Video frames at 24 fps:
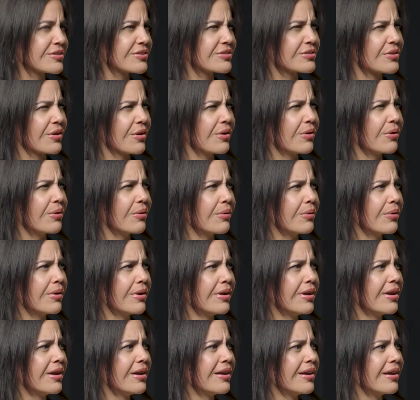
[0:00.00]
So,
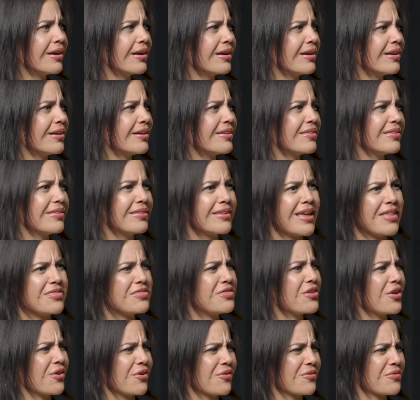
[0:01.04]

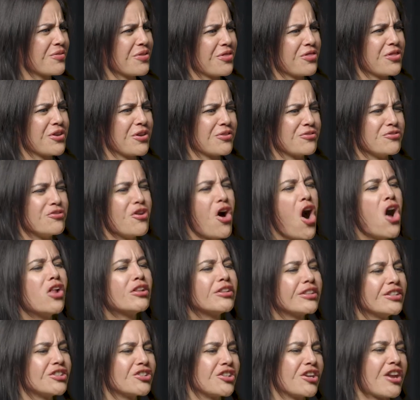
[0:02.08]
and their
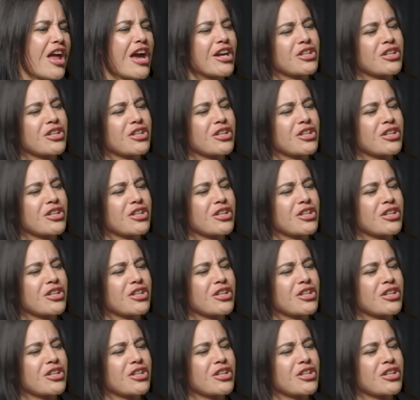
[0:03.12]
knowledge and